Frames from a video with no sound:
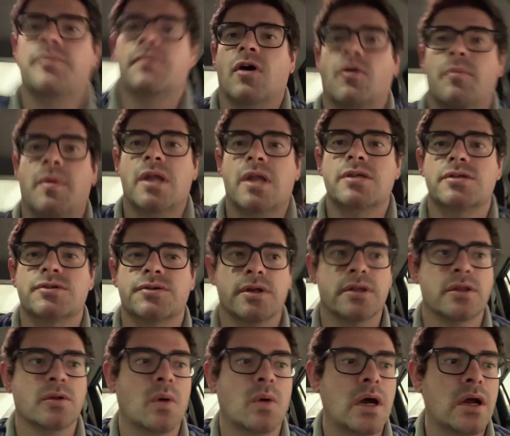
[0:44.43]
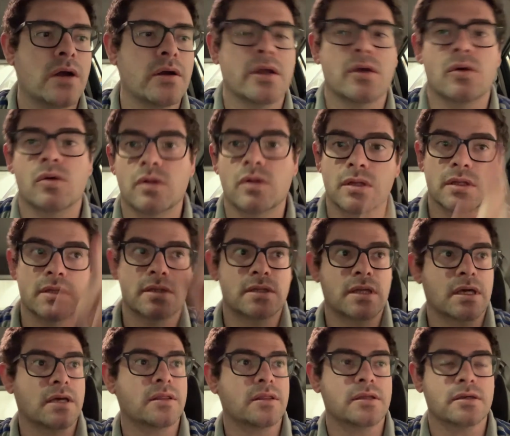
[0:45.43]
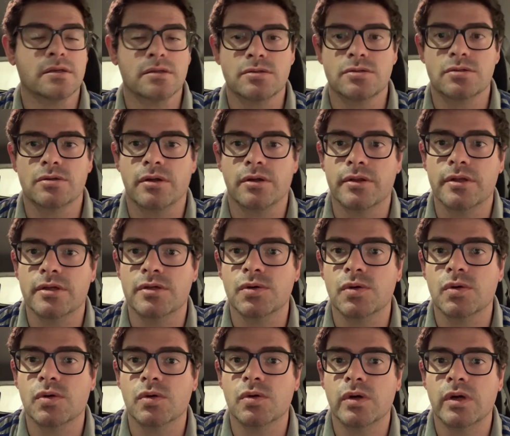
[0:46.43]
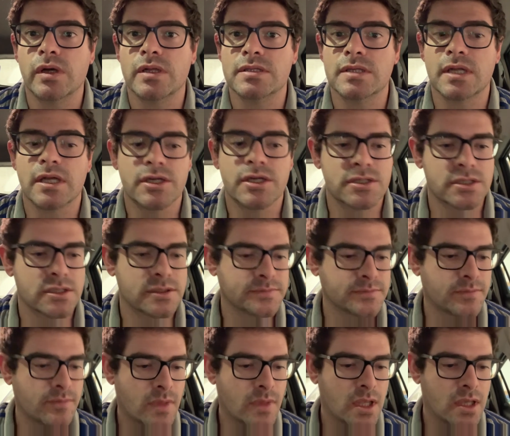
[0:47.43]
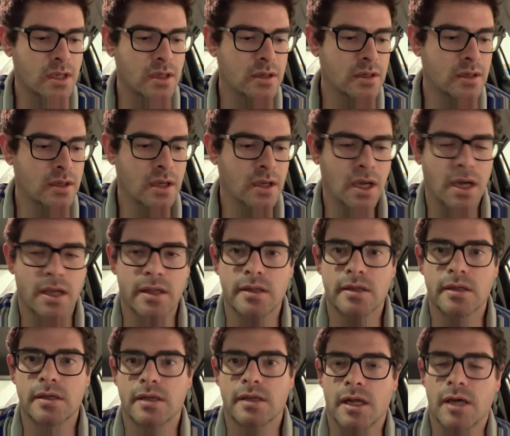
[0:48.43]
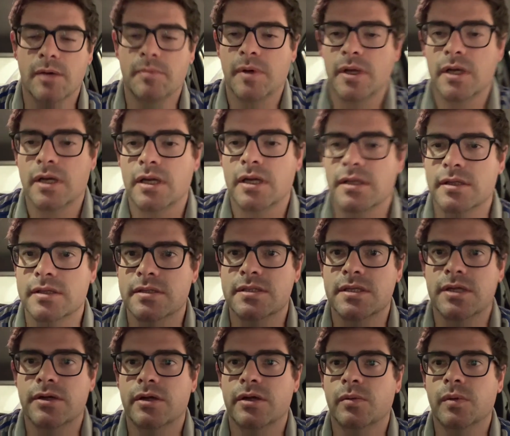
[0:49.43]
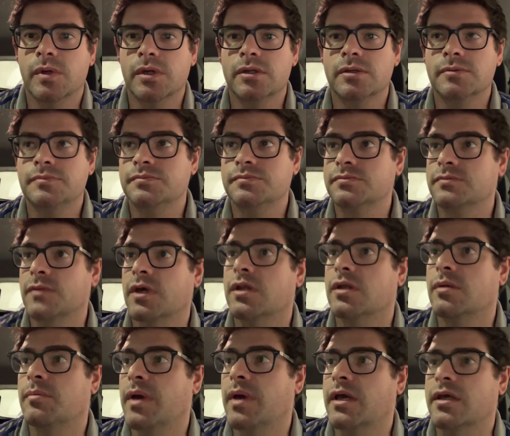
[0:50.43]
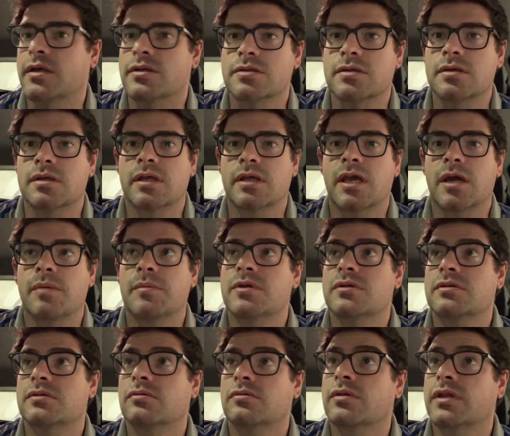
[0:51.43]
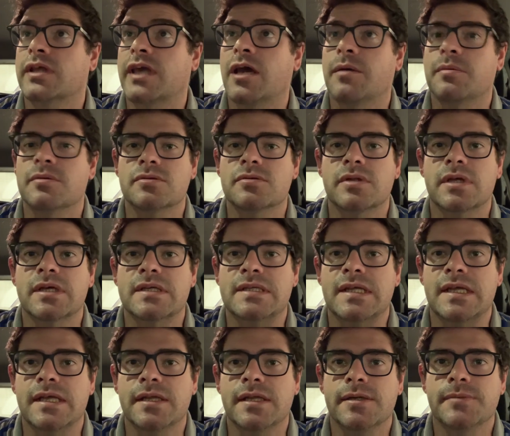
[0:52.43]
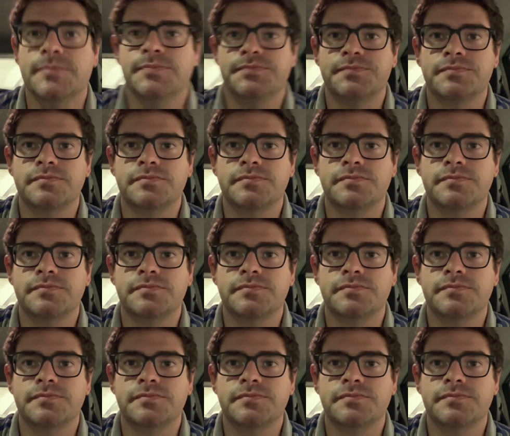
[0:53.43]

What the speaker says: managed to run the wiring all down the sort of the door insulation and then up underneath the steering wheel and then back in, so the camera or the cables are nice and hidden.